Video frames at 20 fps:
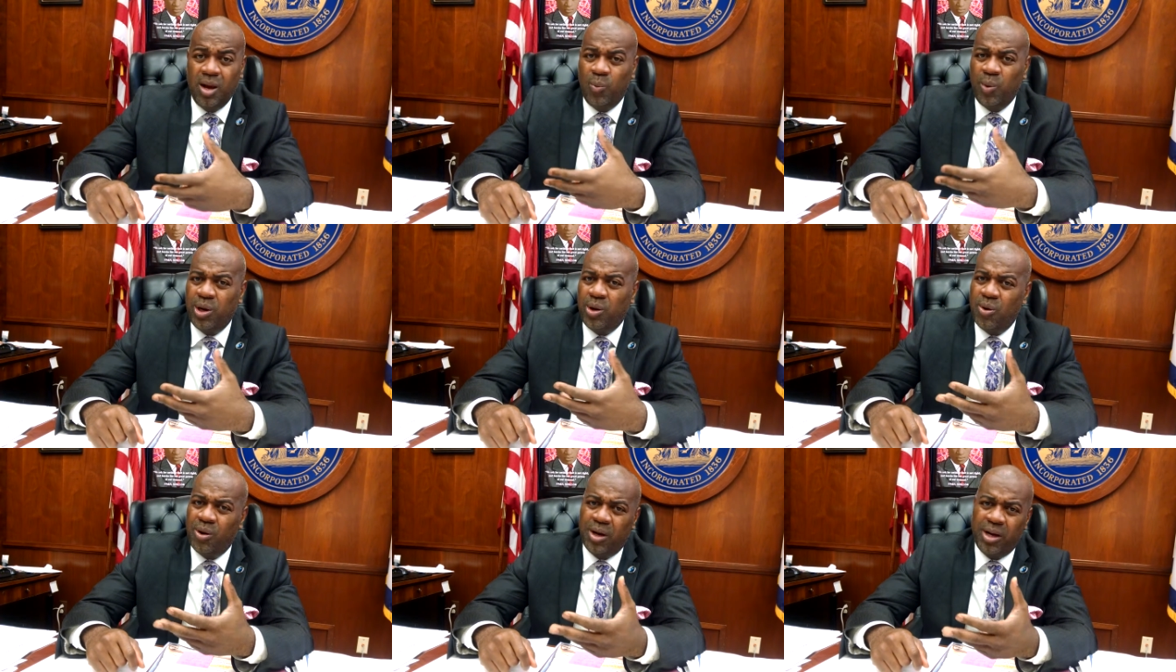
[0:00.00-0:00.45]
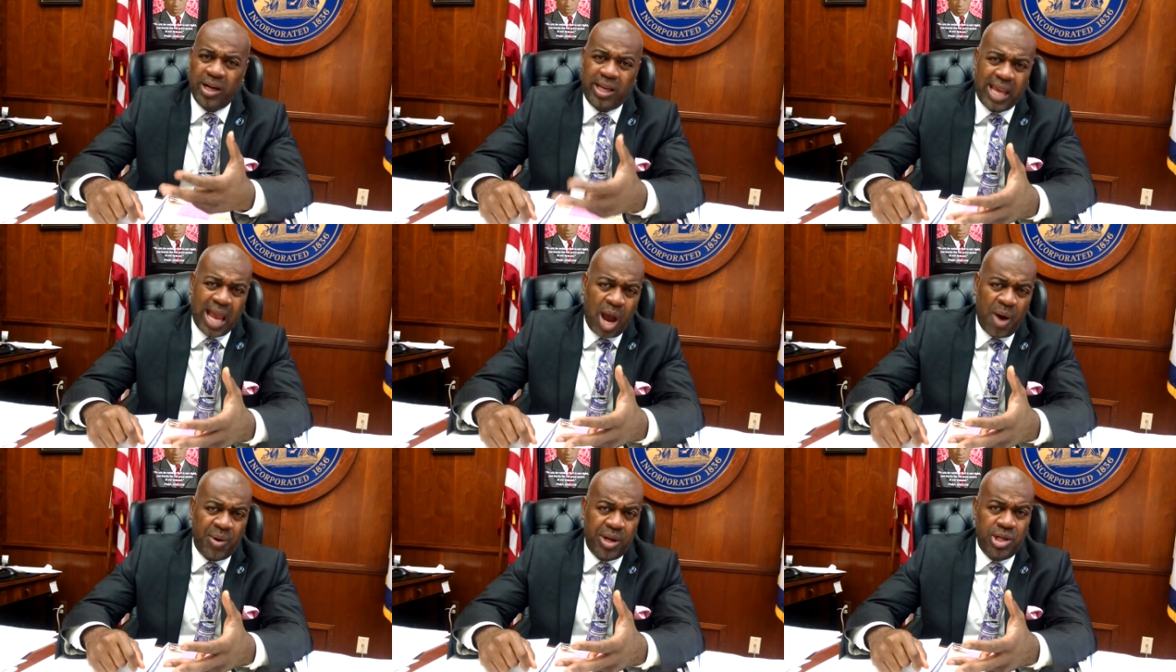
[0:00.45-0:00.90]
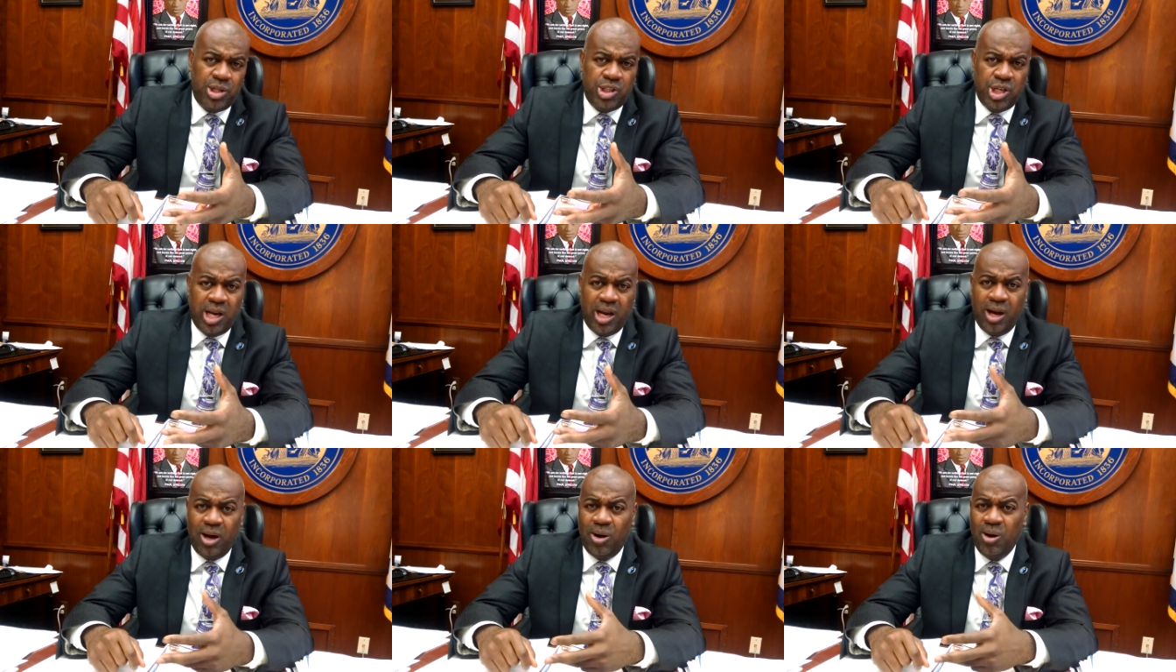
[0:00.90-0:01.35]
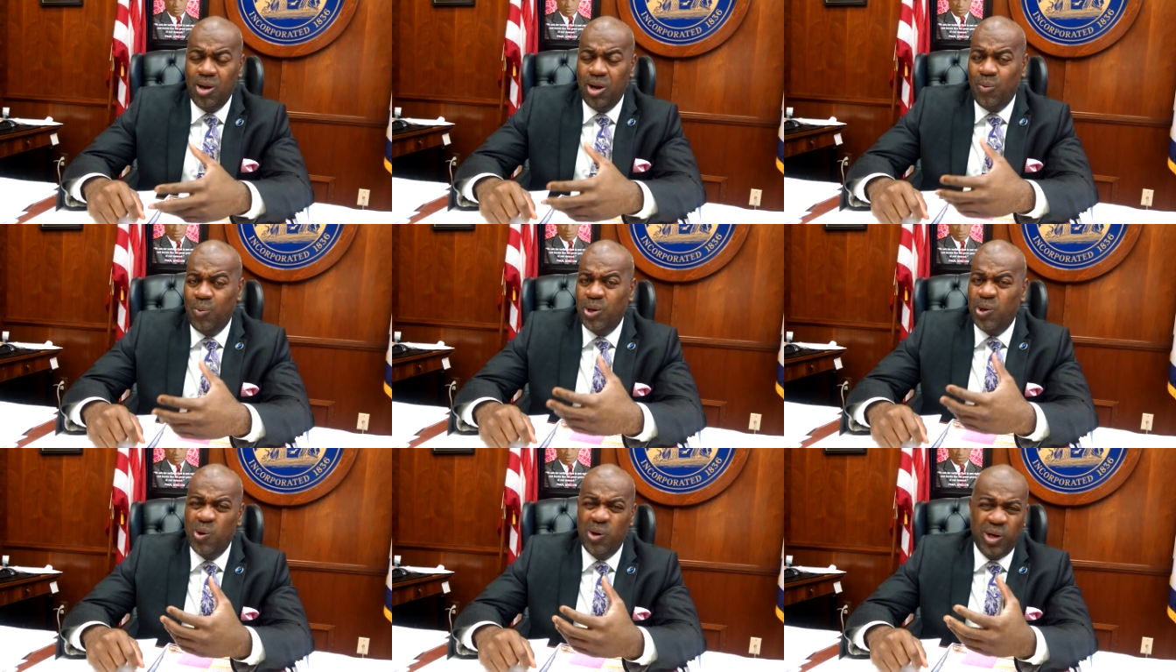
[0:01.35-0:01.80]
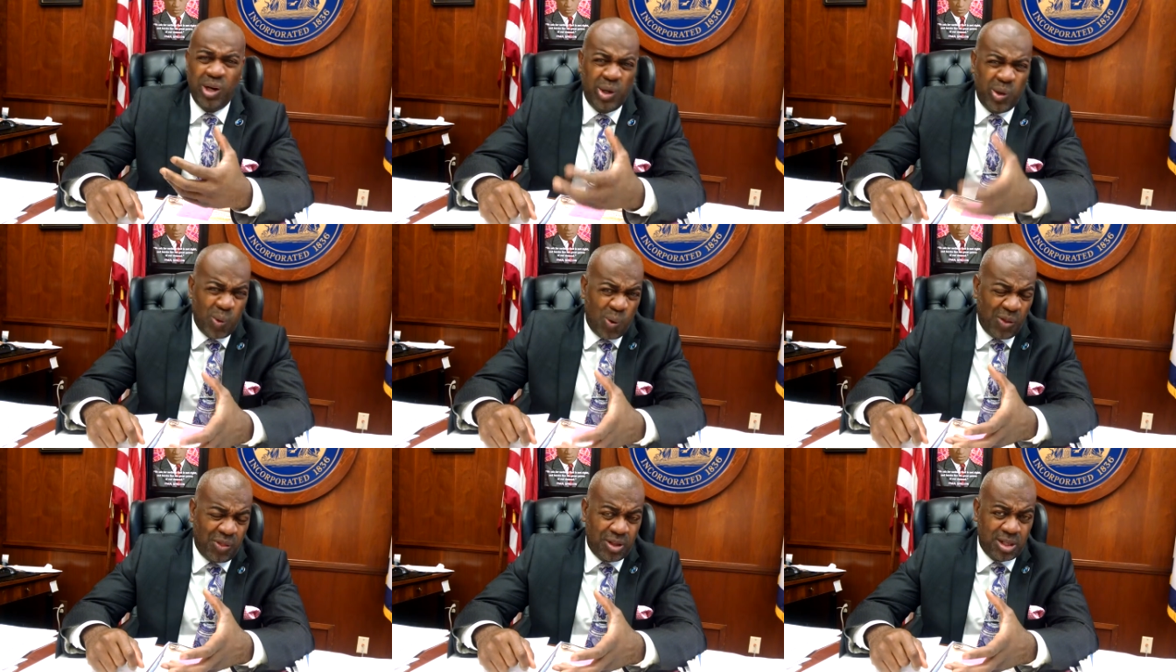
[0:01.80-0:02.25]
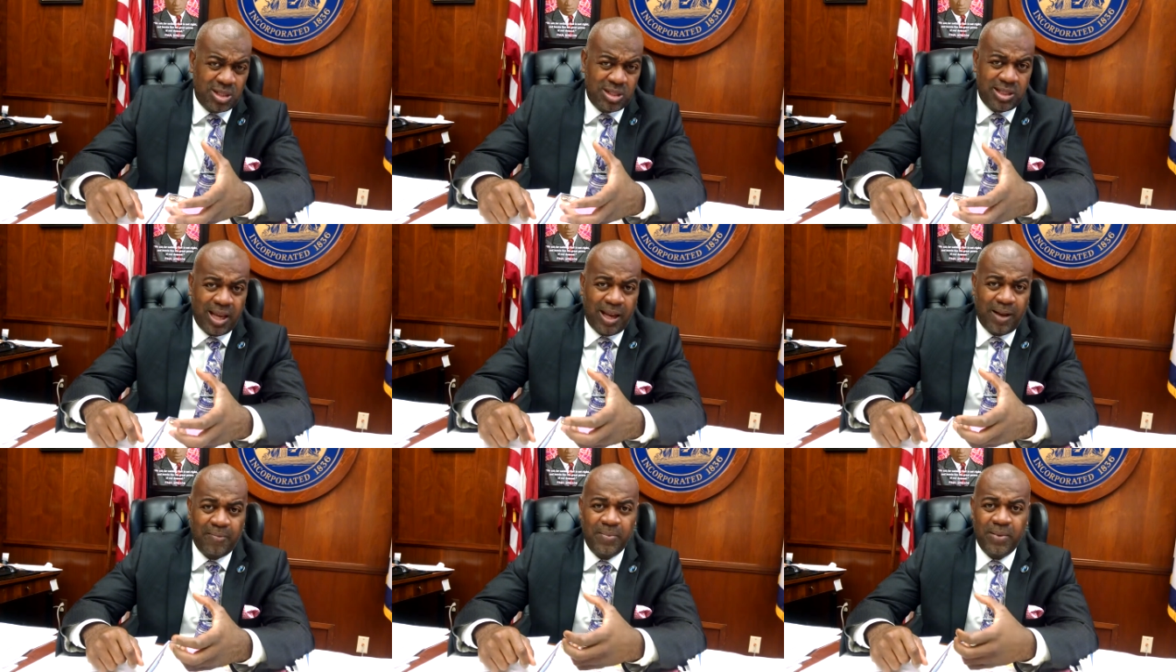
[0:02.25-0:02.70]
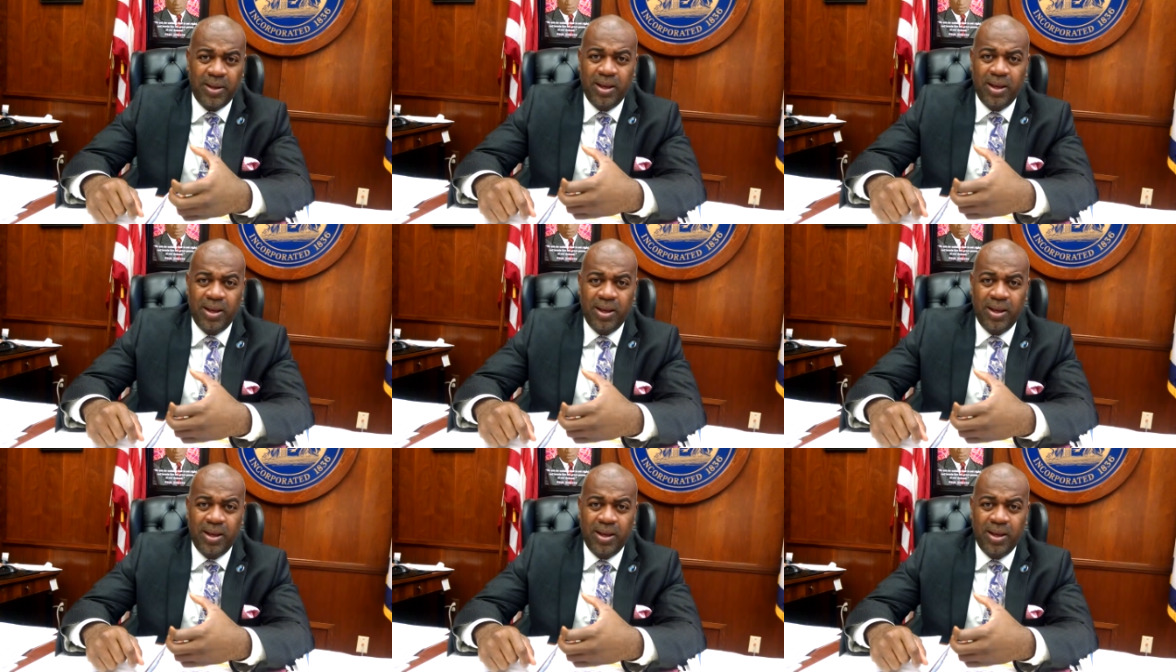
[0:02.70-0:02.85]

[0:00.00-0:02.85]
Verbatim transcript: We're going to the county jail. We're going to Northern State.